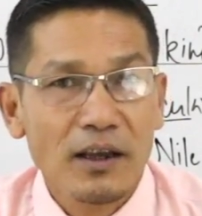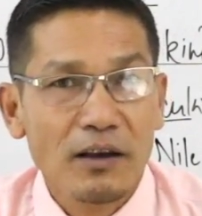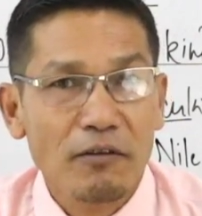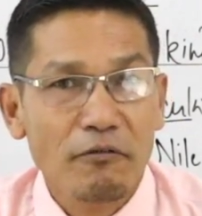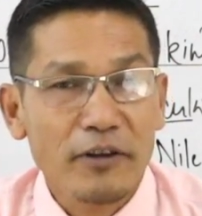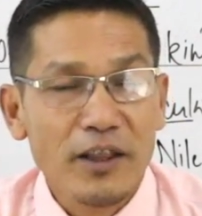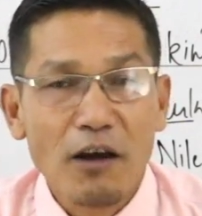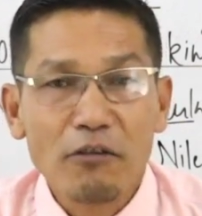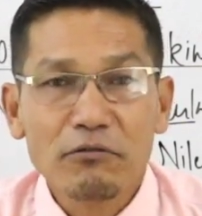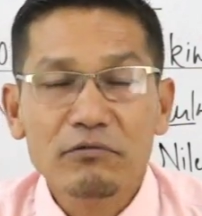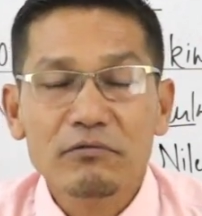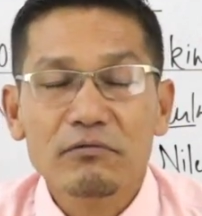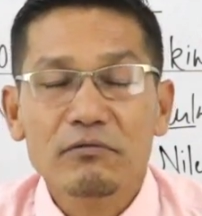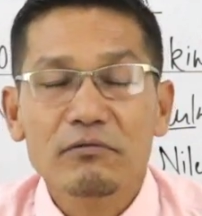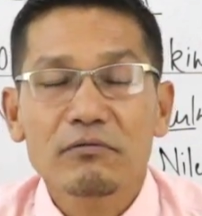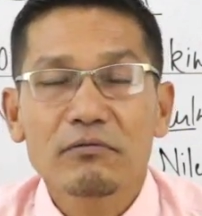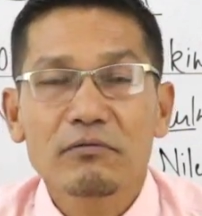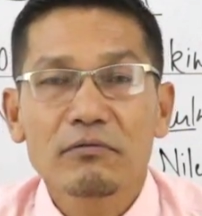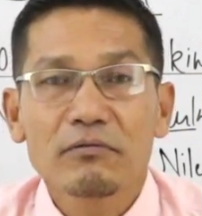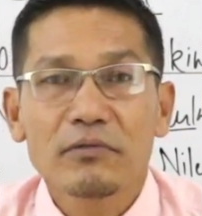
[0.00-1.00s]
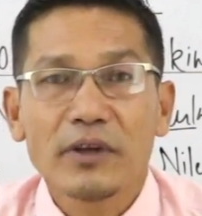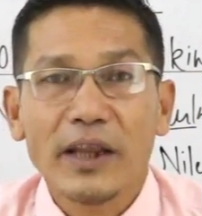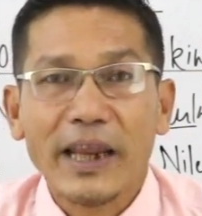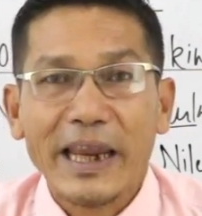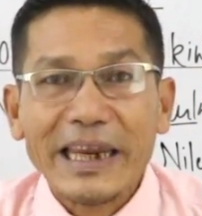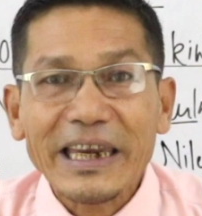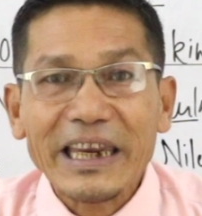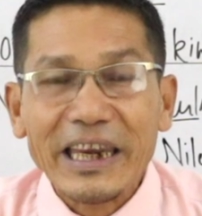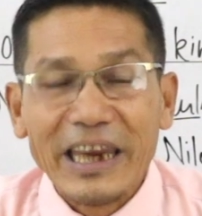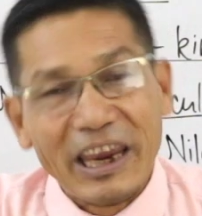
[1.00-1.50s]
without
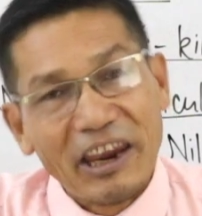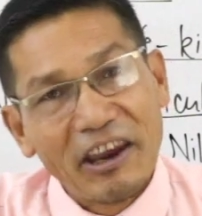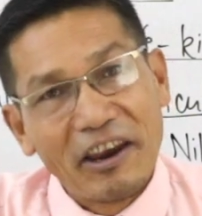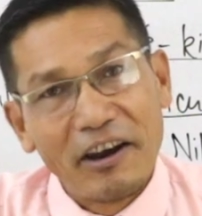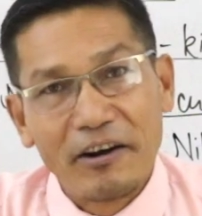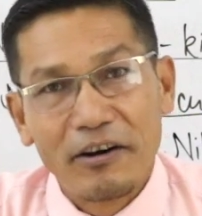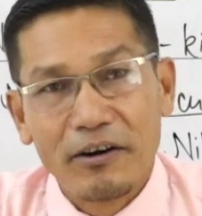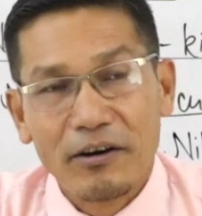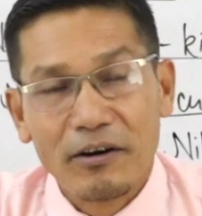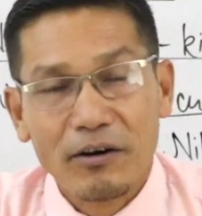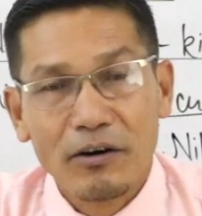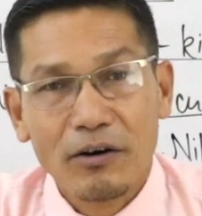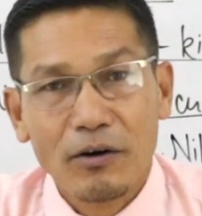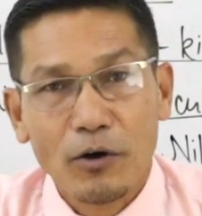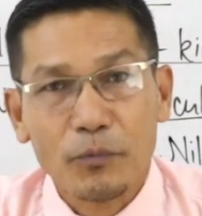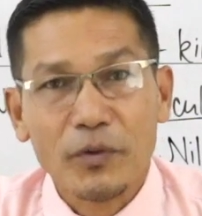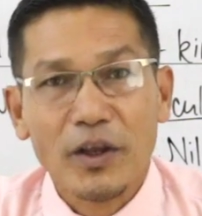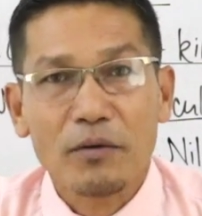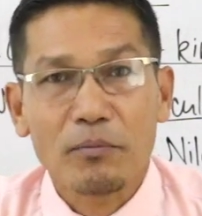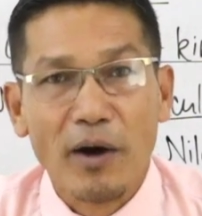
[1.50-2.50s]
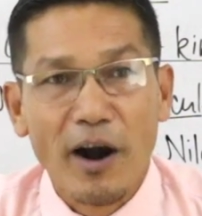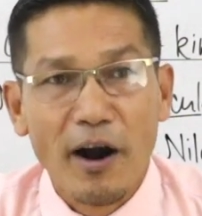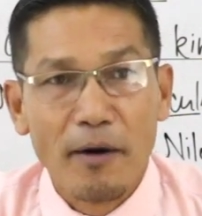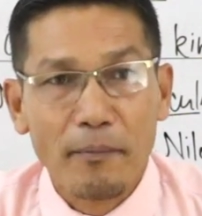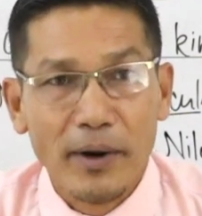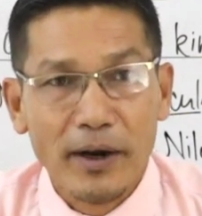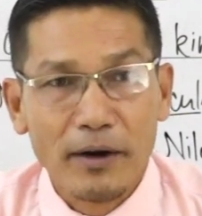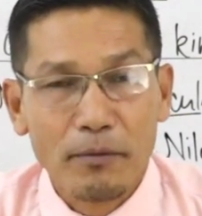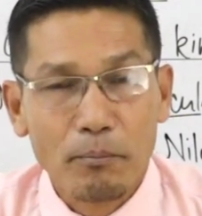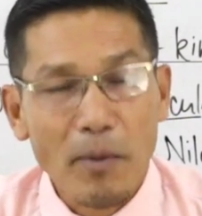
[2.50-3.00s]
any care of the
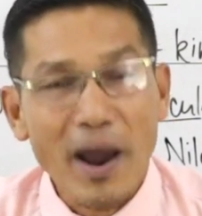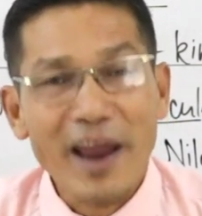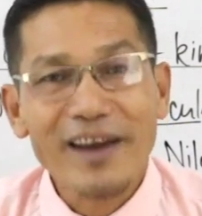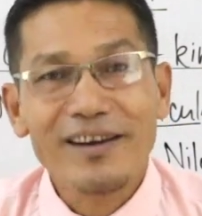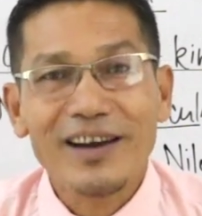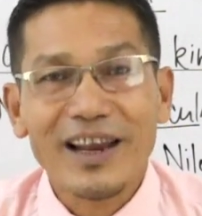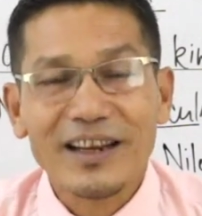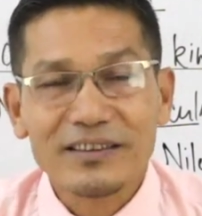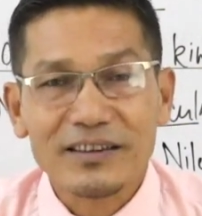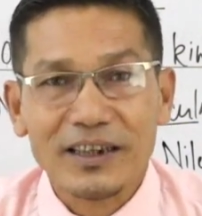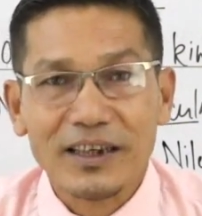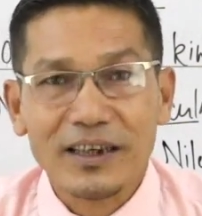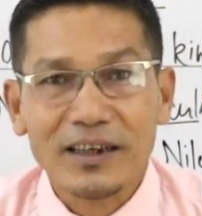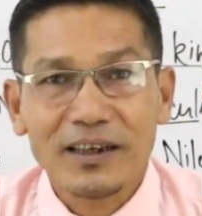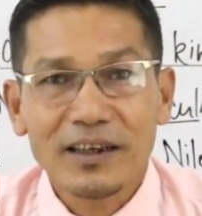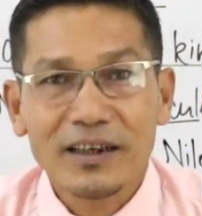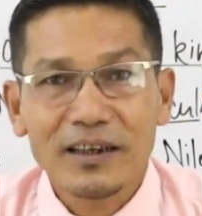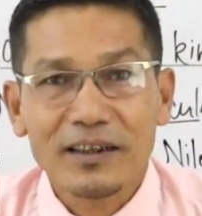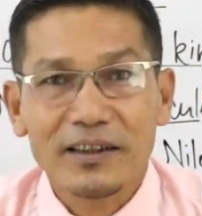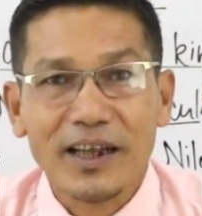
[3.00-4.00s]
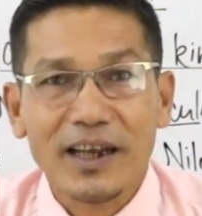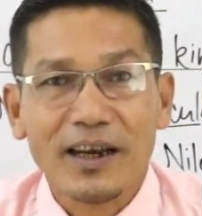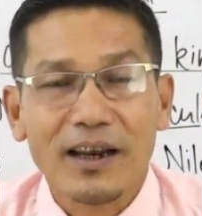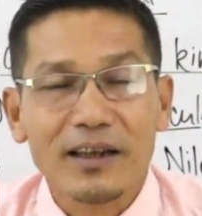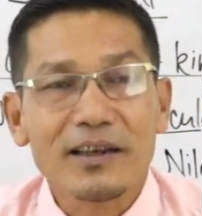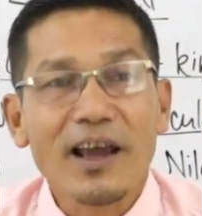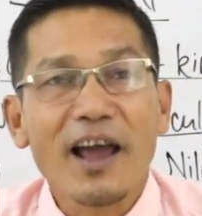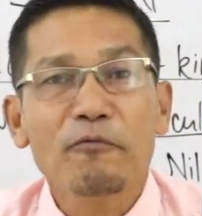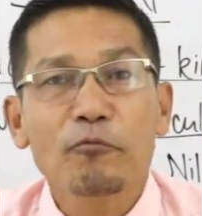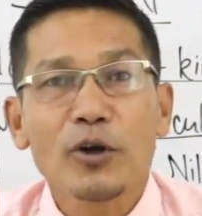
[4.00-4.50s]
environment, mindlessly, then a
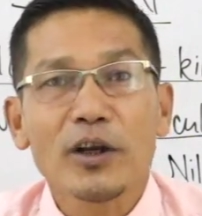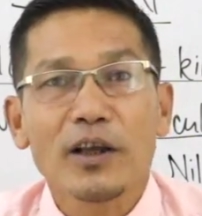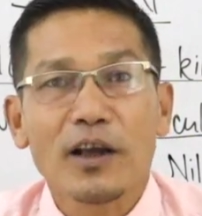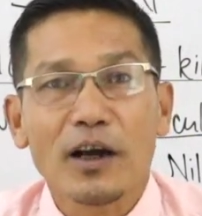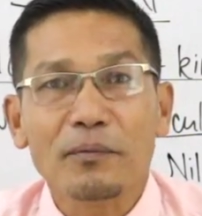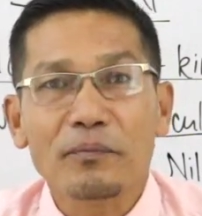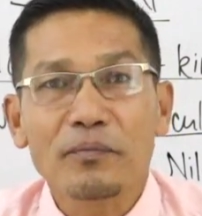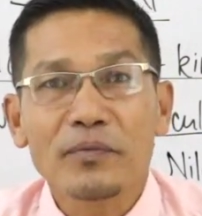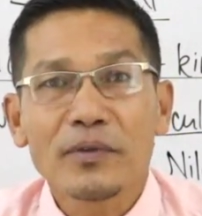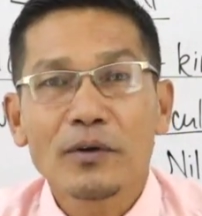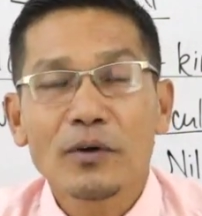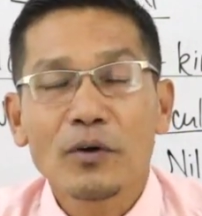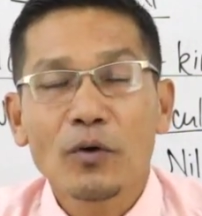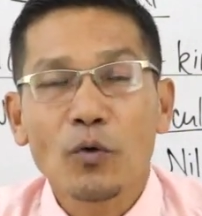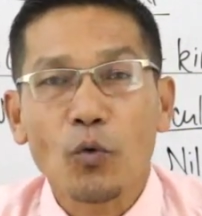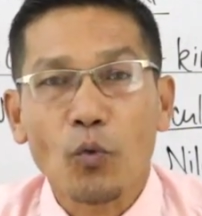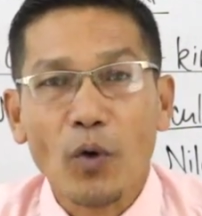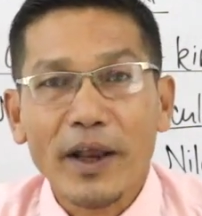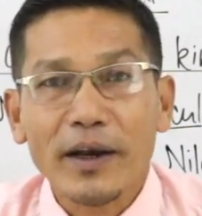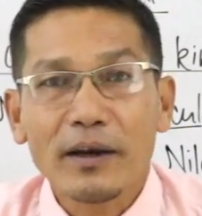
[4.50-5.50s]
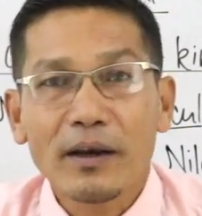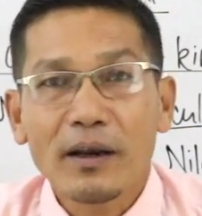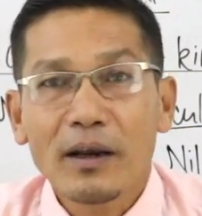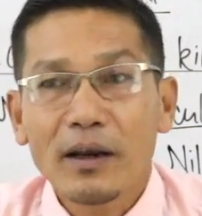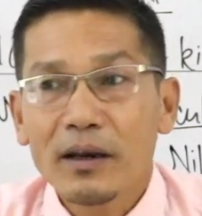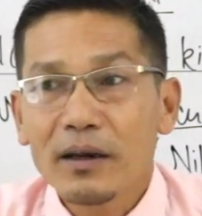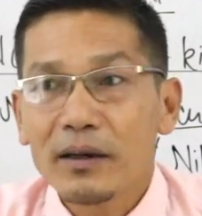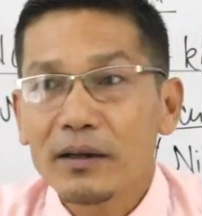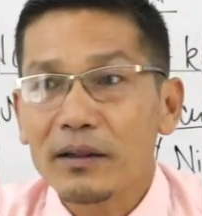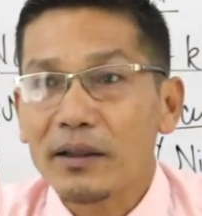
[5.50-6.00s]
time will come when
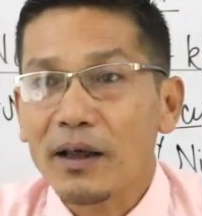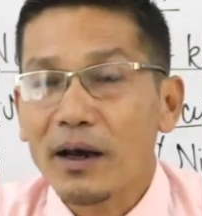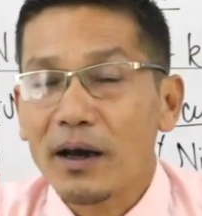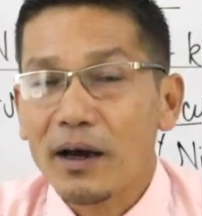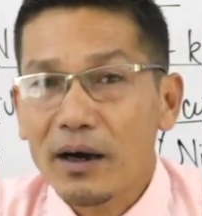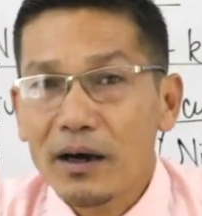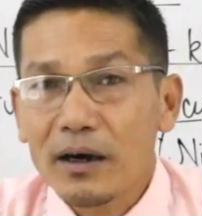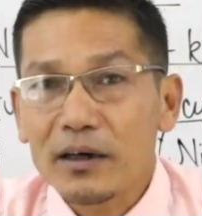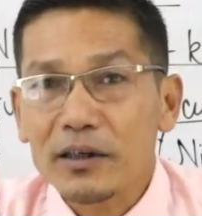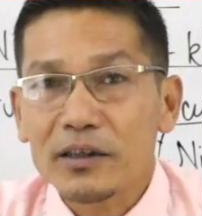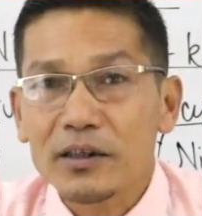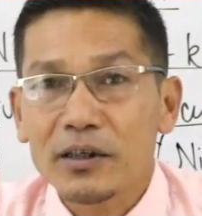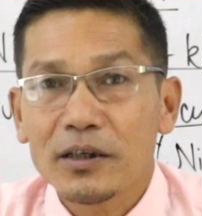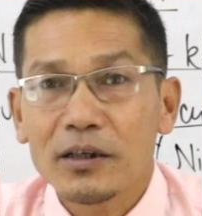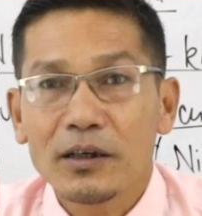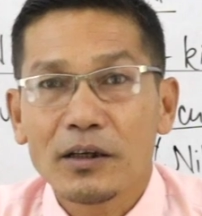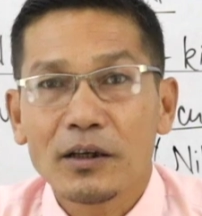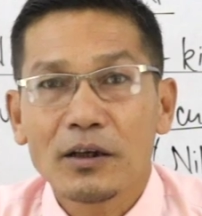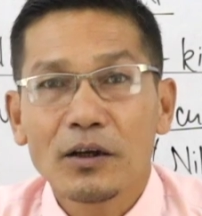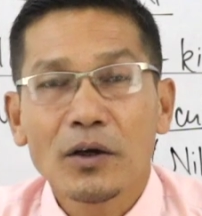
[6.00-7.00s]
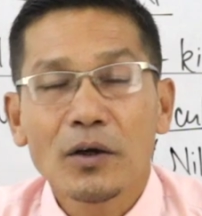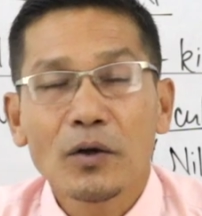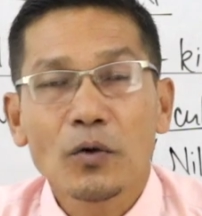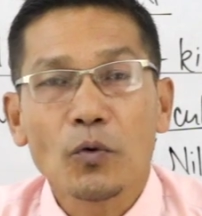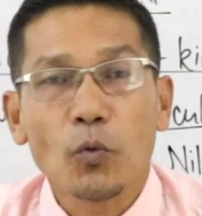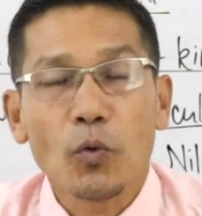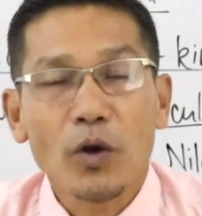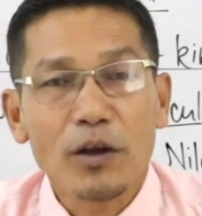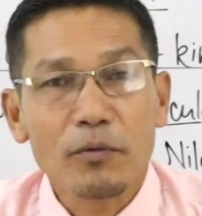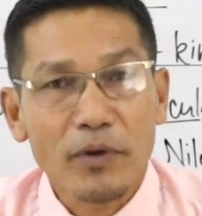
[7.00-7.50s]
the earth
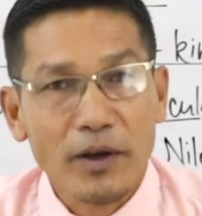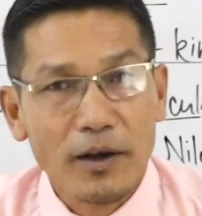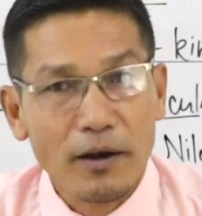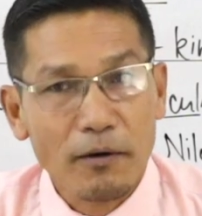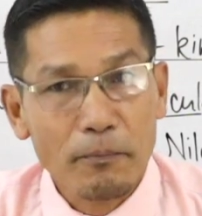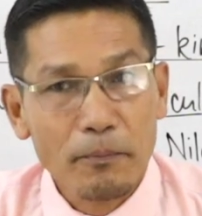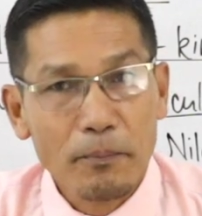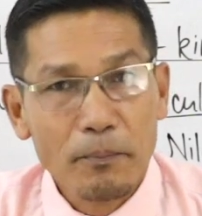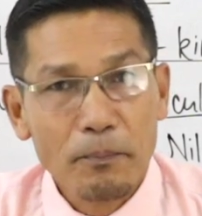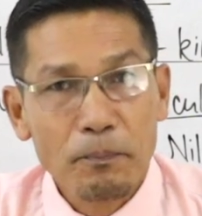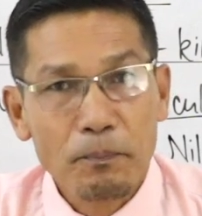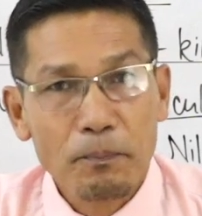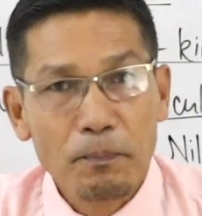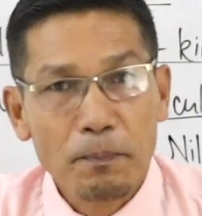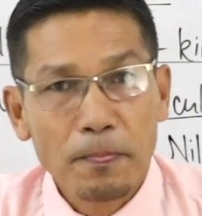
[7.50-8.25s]
will become